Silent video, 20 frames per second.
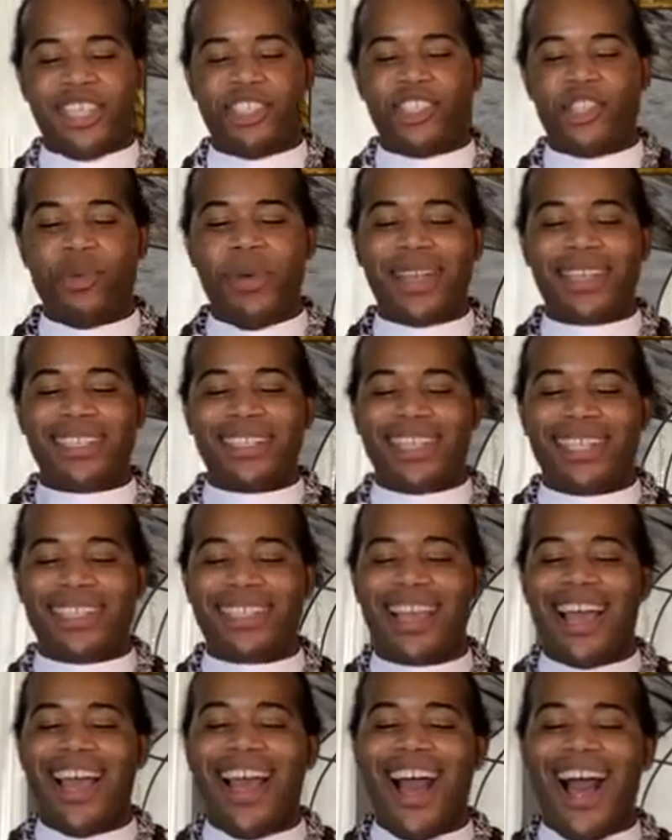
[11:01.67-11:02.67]
to
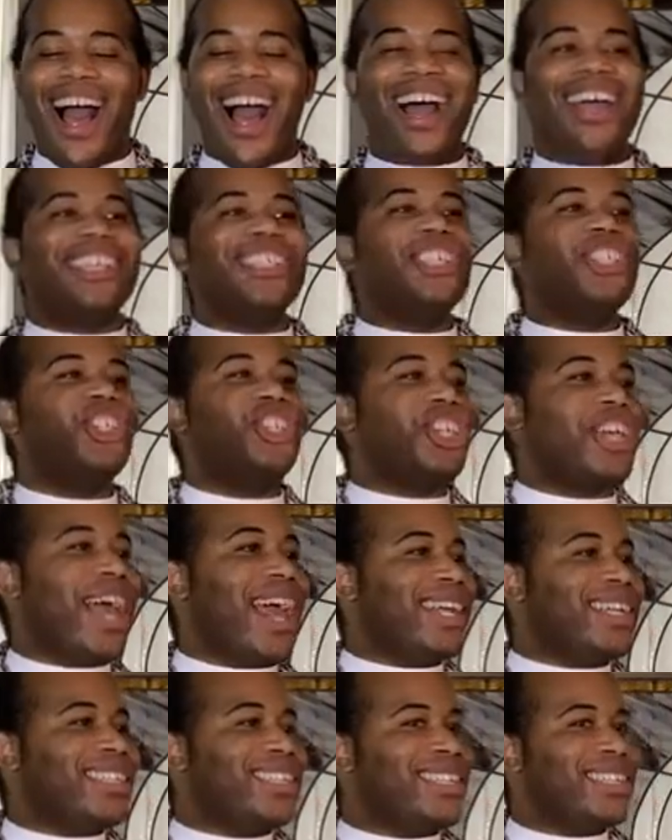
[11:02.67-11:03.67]
exist
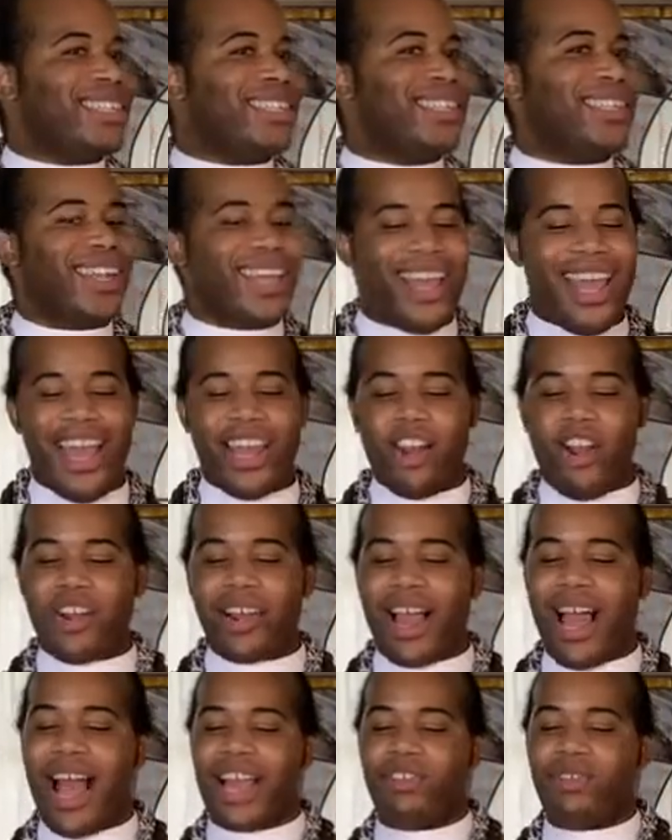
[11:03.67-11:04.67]
unchecked in our
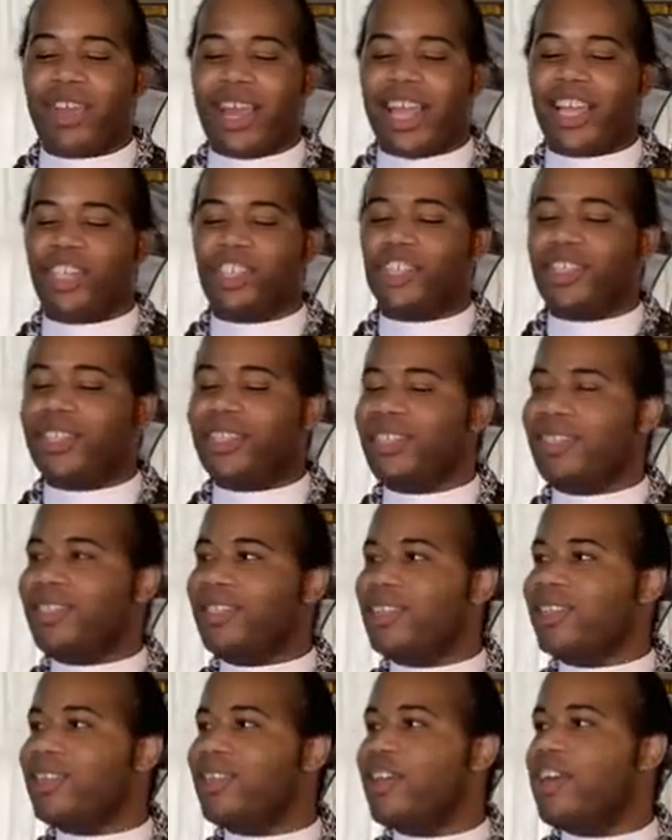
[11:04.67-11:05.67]

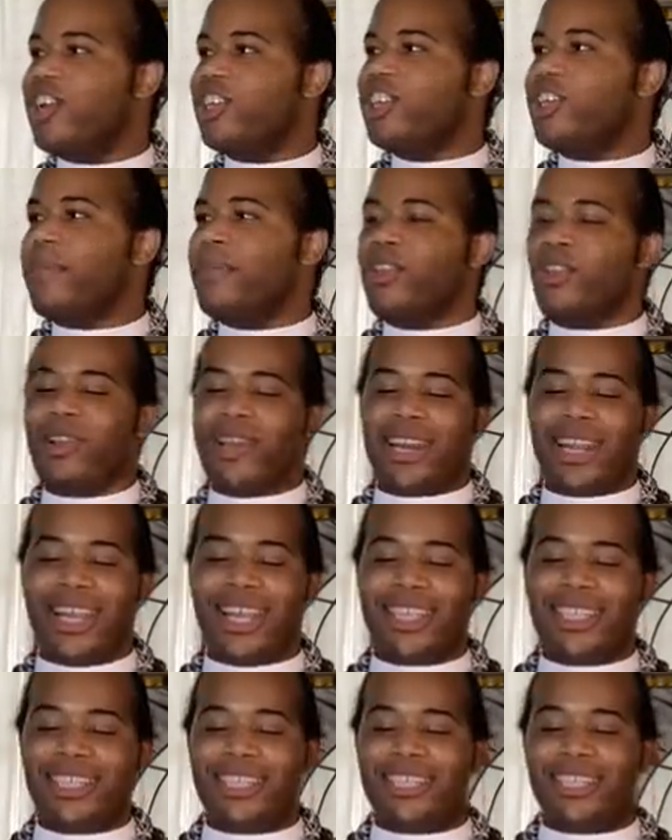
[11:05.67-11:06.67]
congregations,
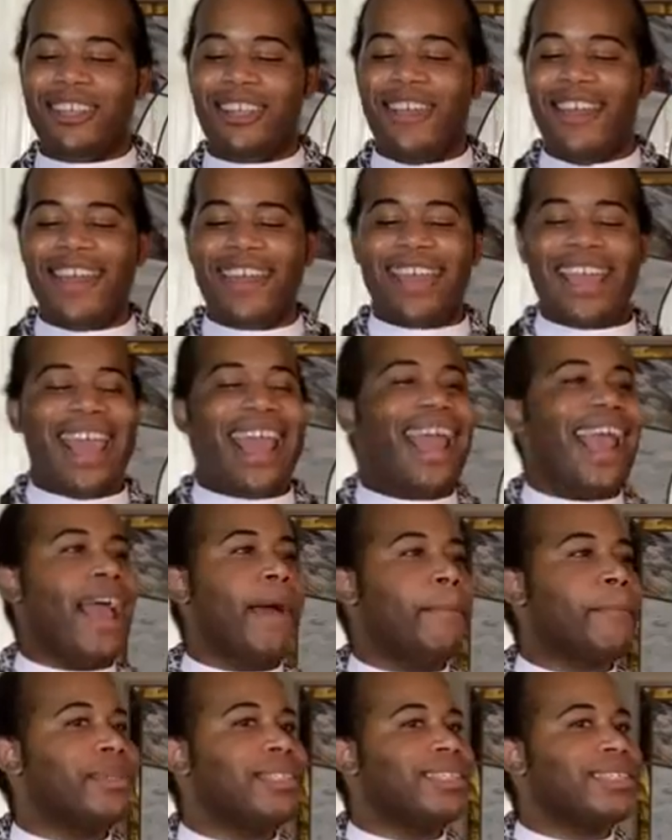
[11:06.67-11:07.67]
communities,
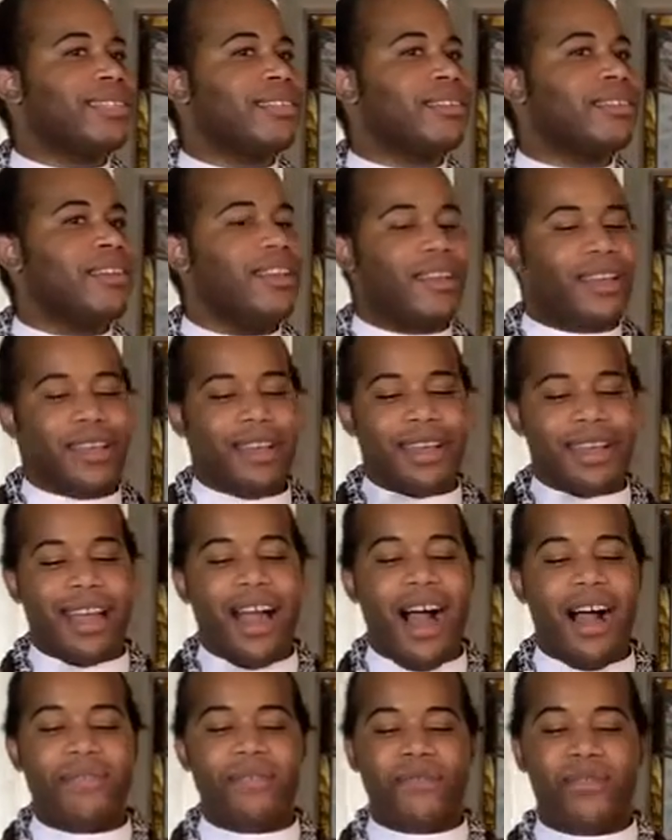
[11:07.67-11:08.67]
camps,
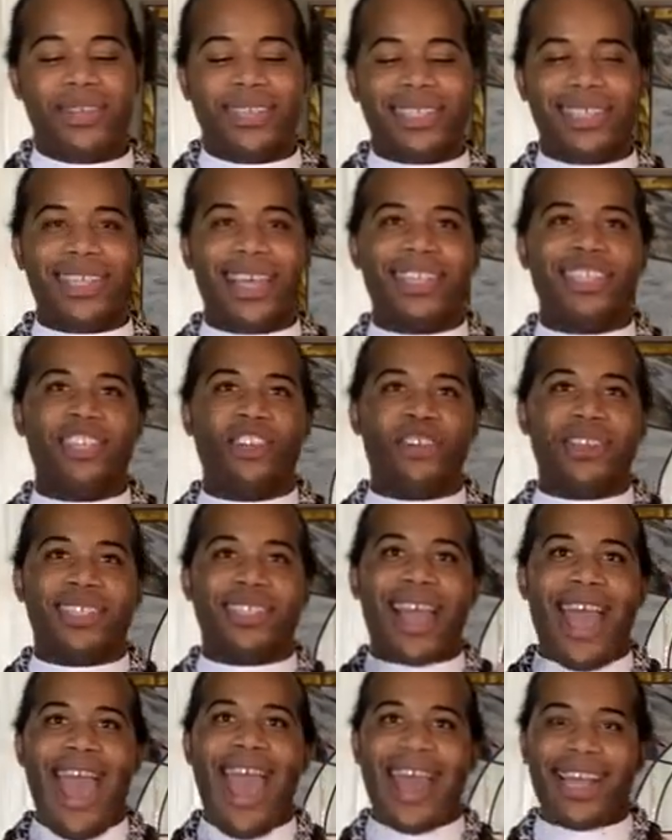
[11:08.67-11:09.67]
conference centers,
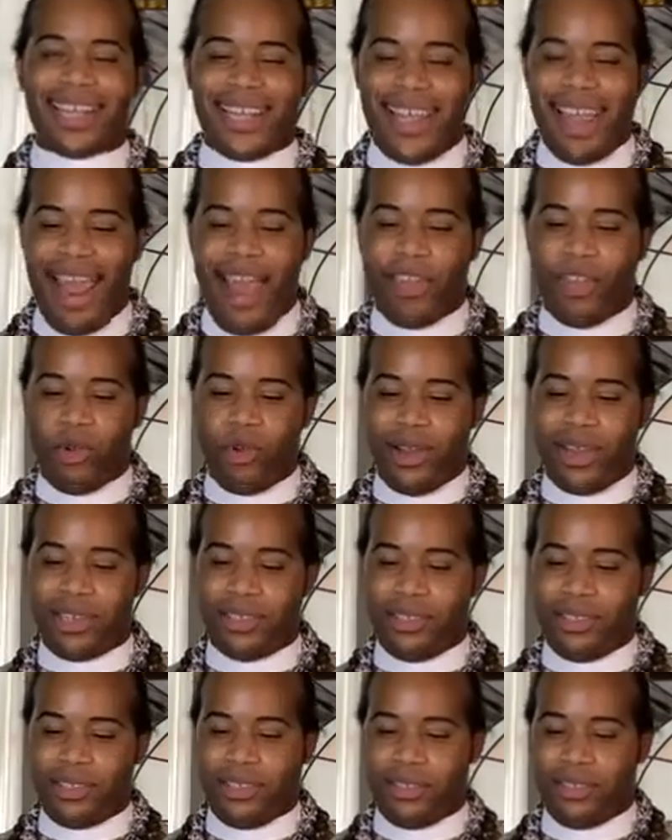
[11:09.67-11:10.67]
and
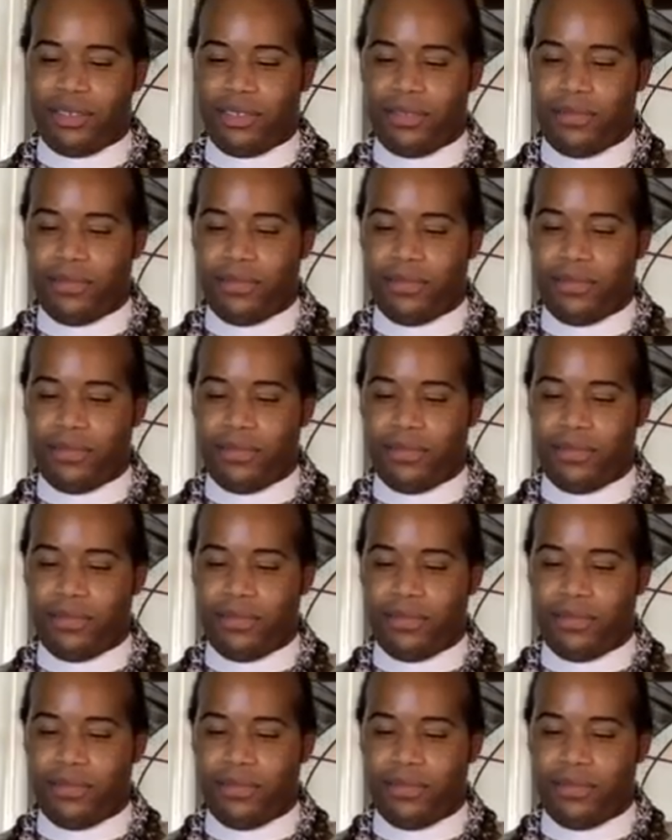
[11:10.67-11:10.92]
gatherings.